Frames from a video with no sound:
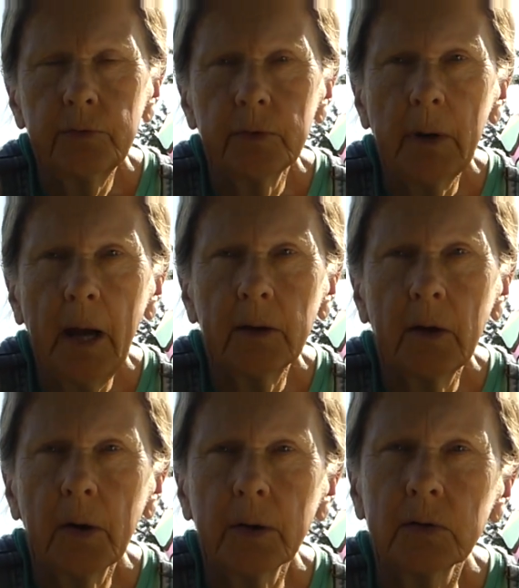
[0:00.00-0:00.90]
from my
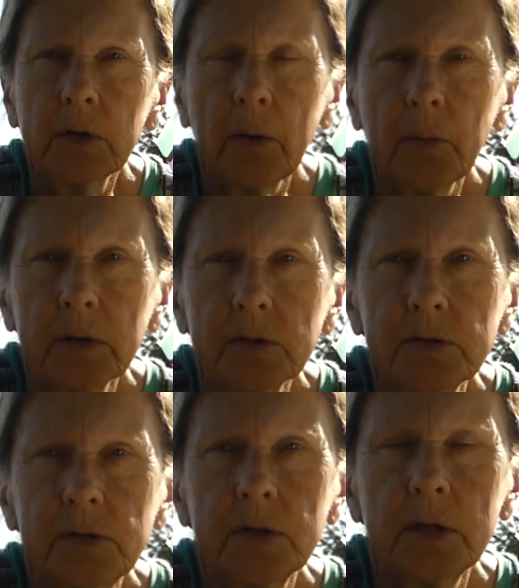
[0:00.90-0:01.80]
garden that went to
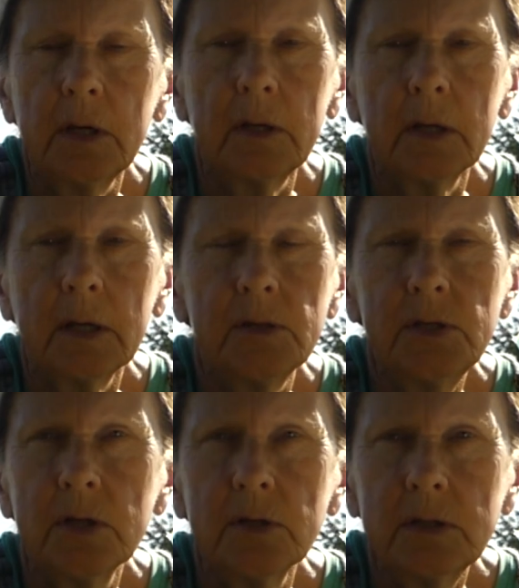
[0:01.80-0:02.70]
seed, and it's
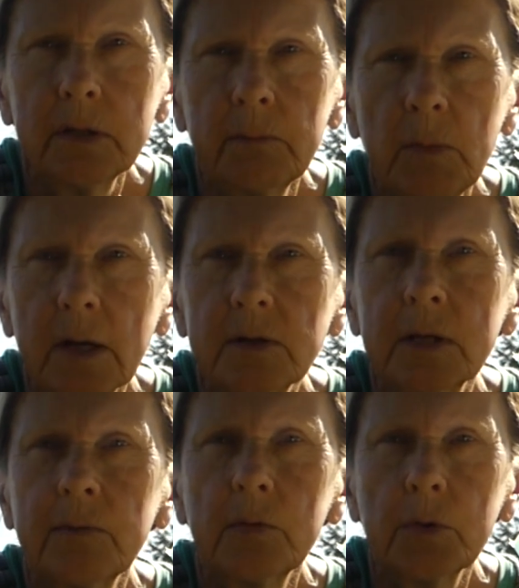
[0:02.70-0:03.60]
just a mix
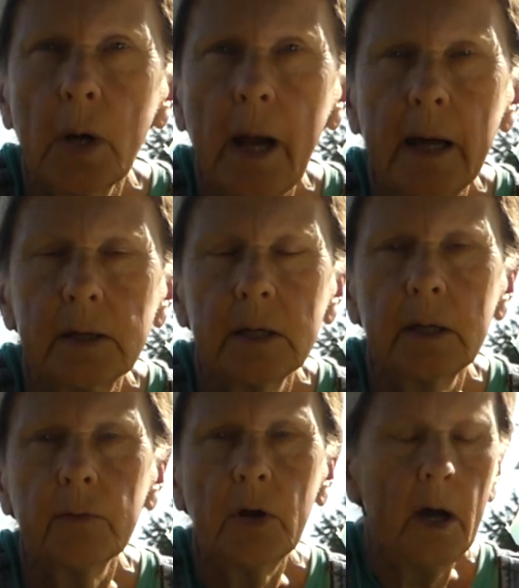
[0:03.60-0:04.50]
of a variety
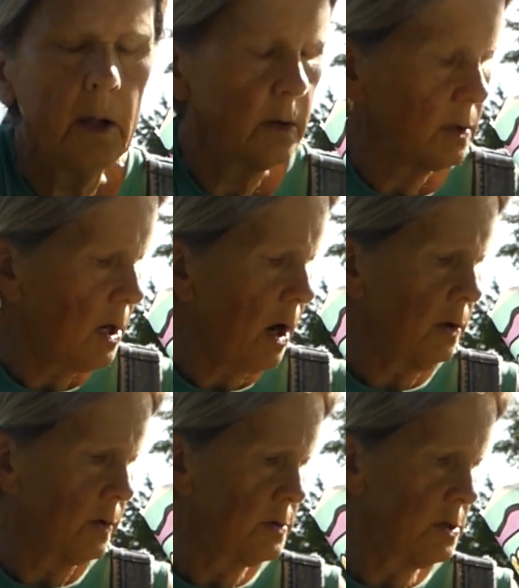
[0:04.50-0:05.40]
of collard